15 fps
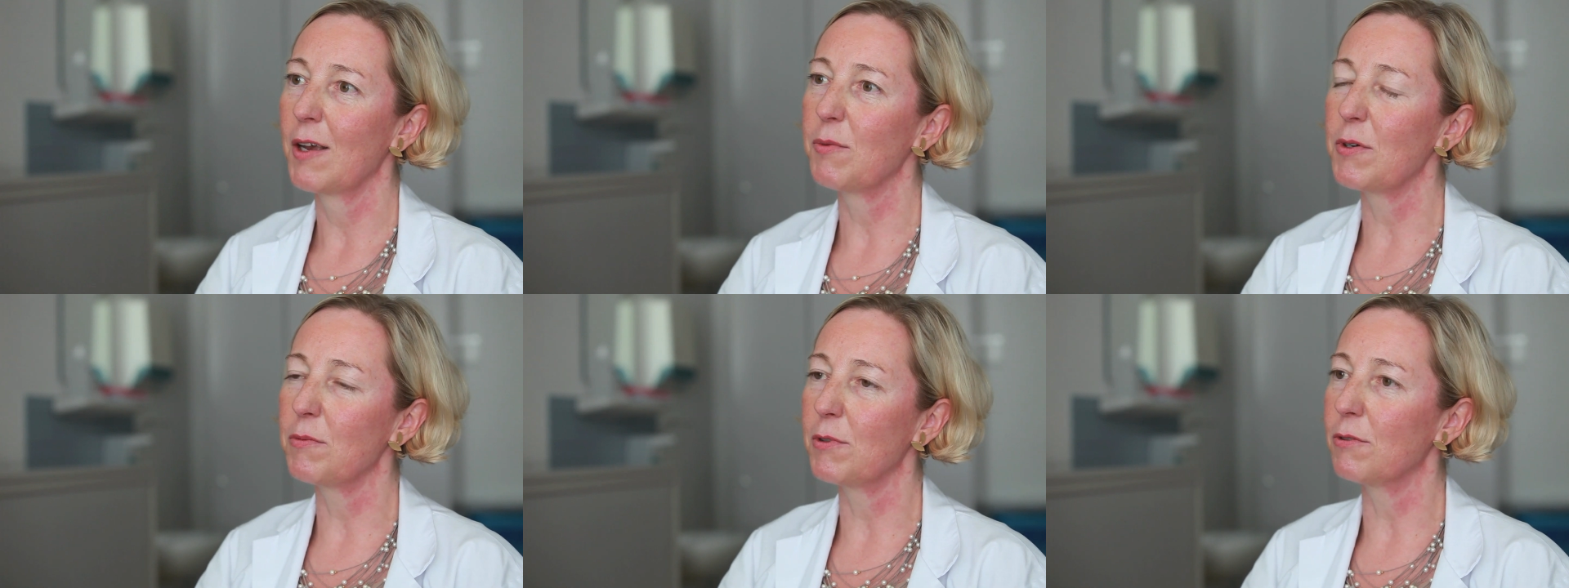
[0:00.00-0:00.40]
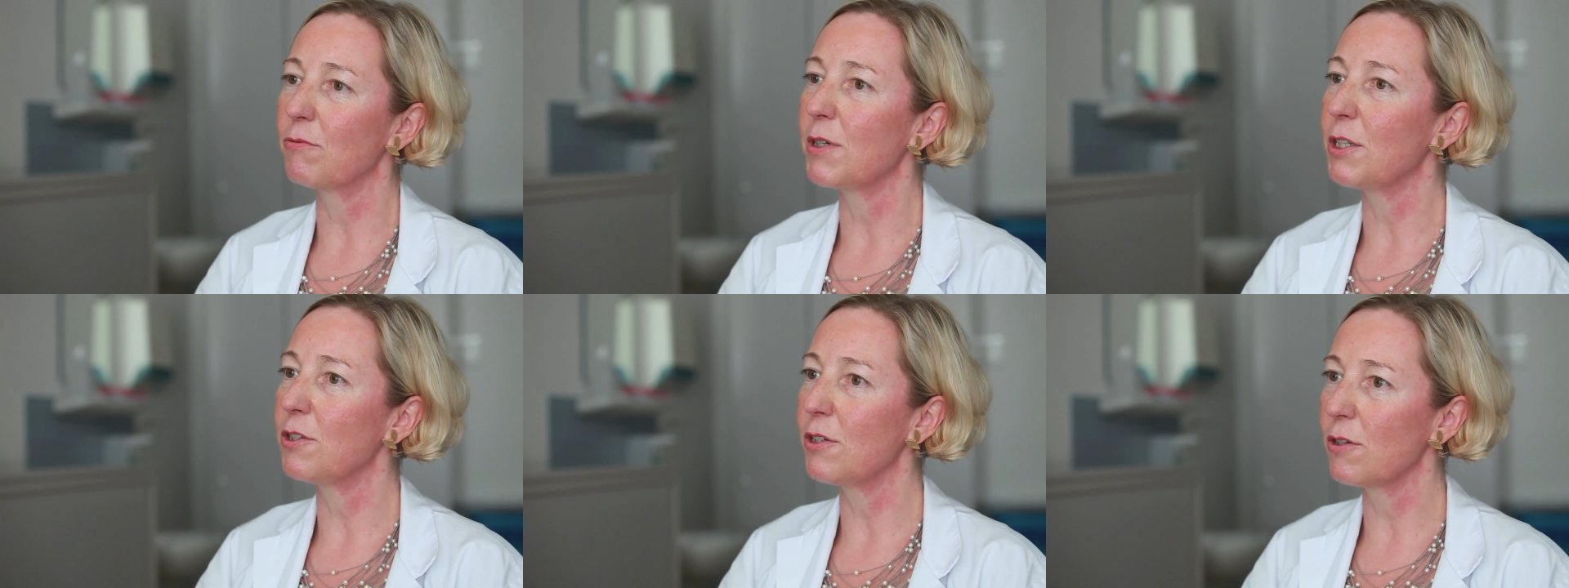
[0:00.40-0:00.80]
we will
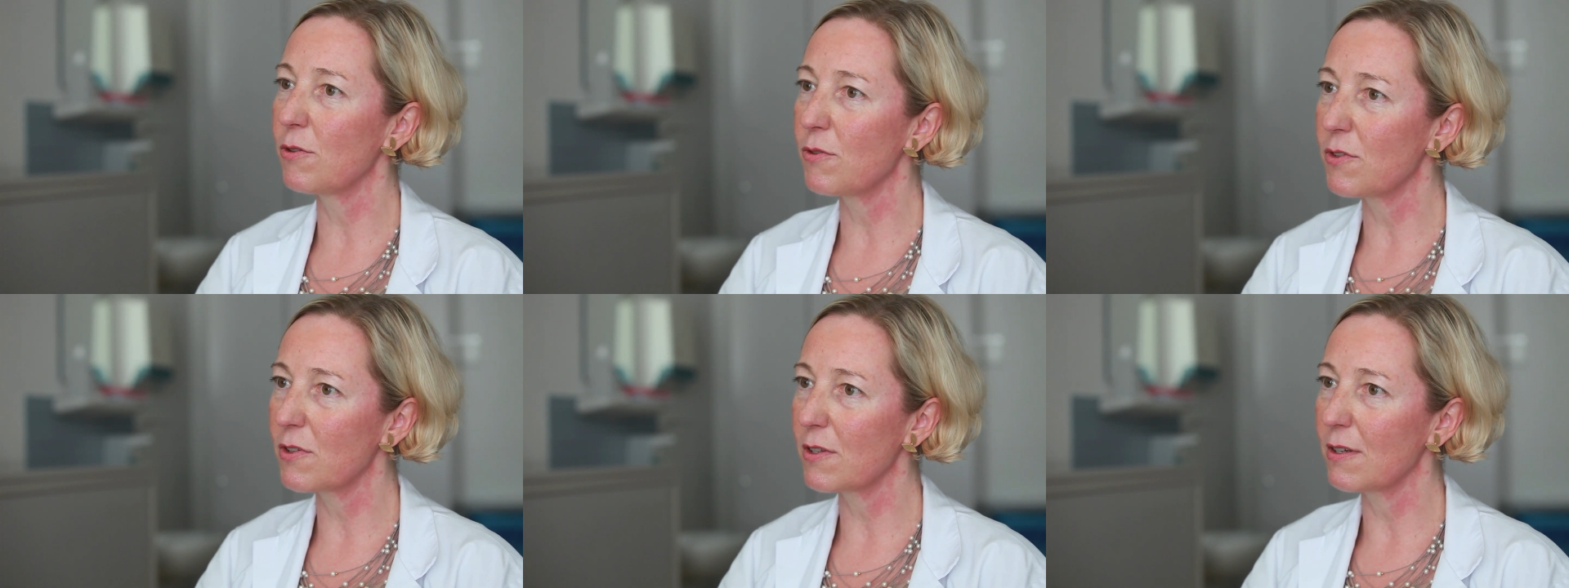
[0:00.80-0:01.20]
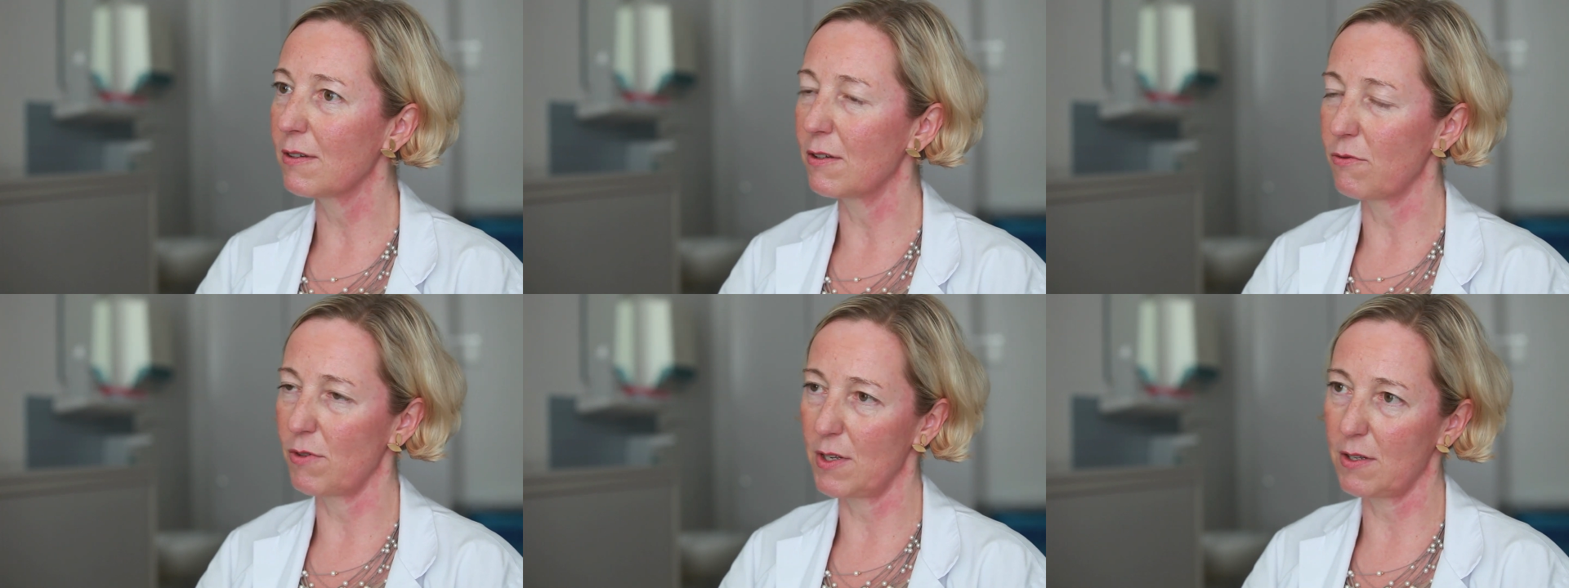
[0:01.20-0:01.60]
reduce
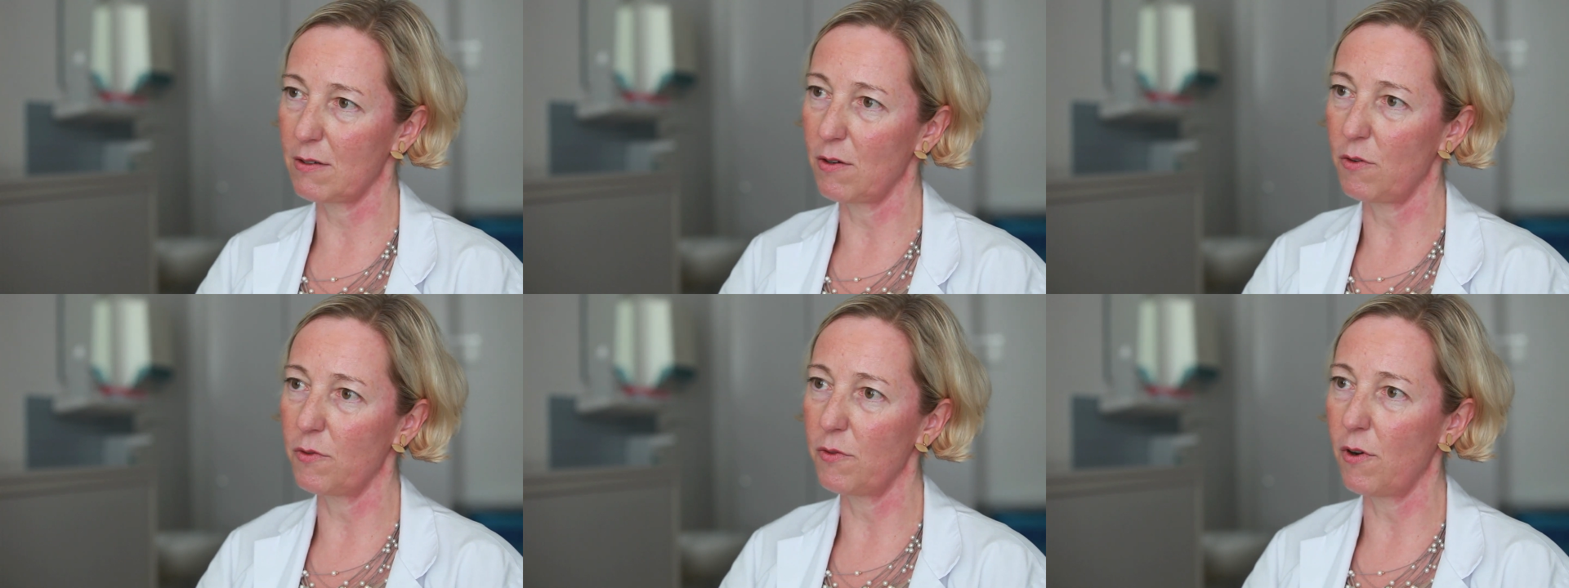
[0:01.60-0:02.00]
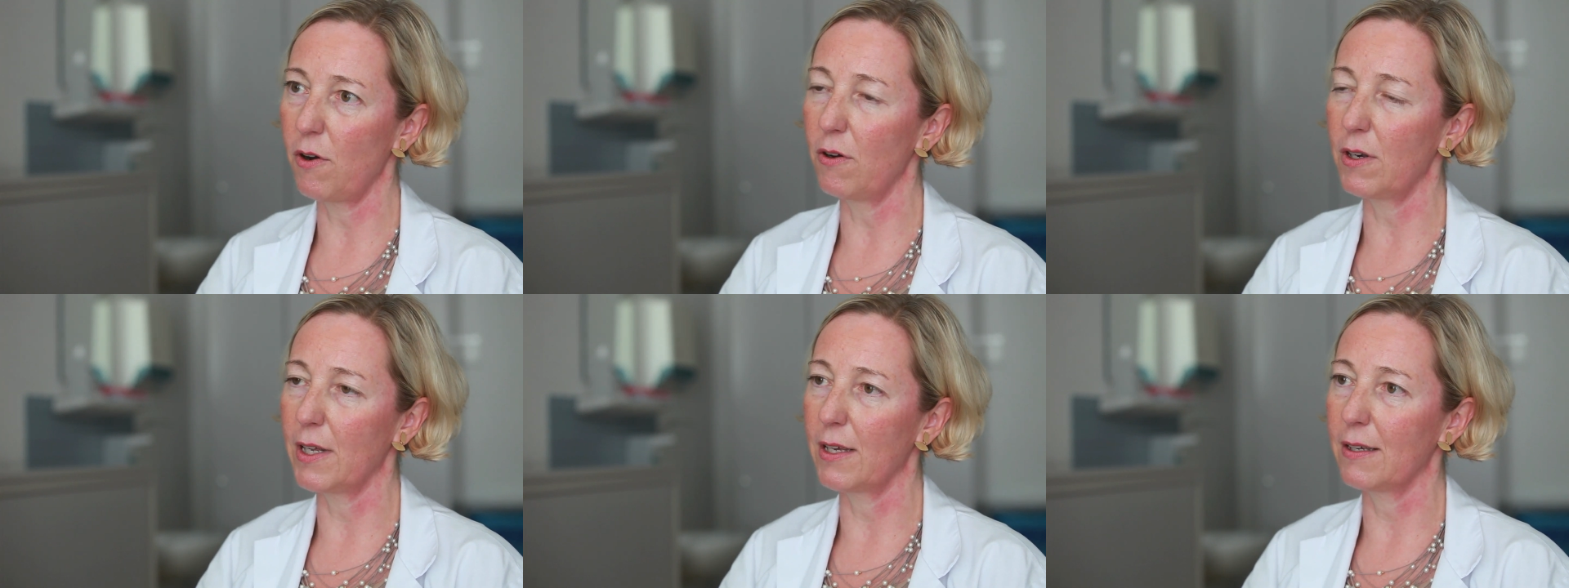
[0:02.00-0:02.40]
the risk of
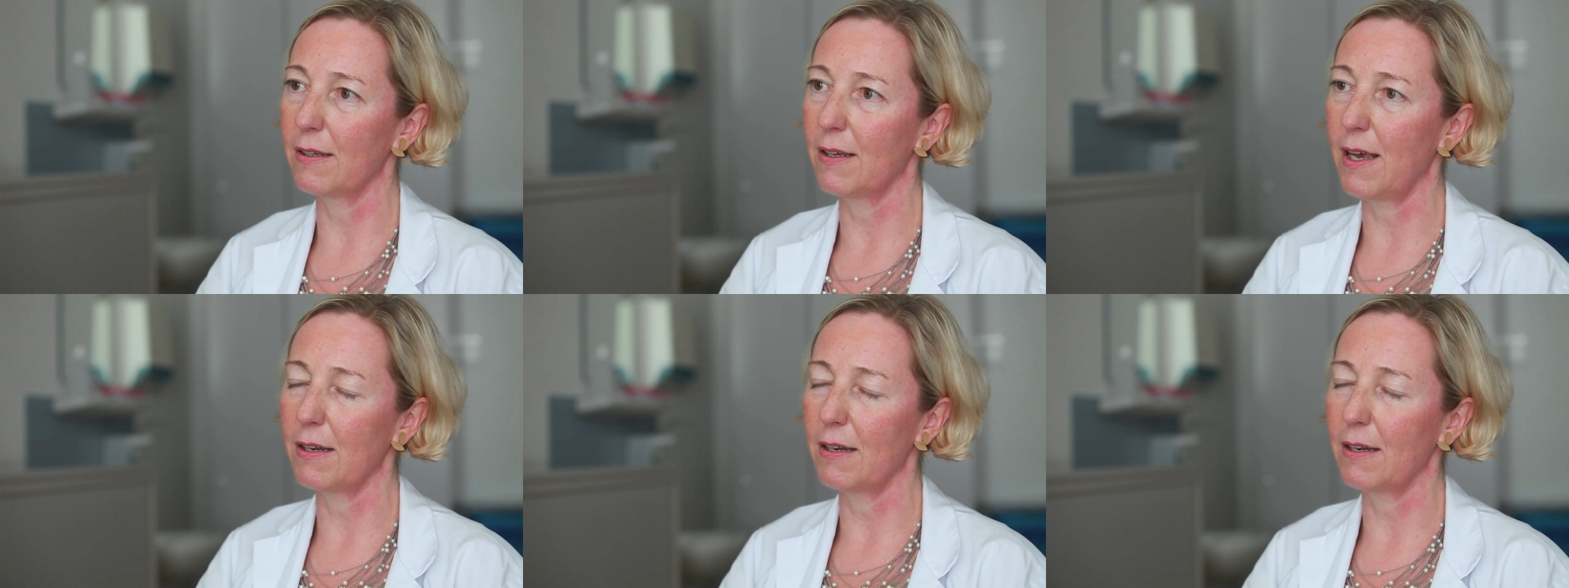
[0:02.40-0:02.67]
falling,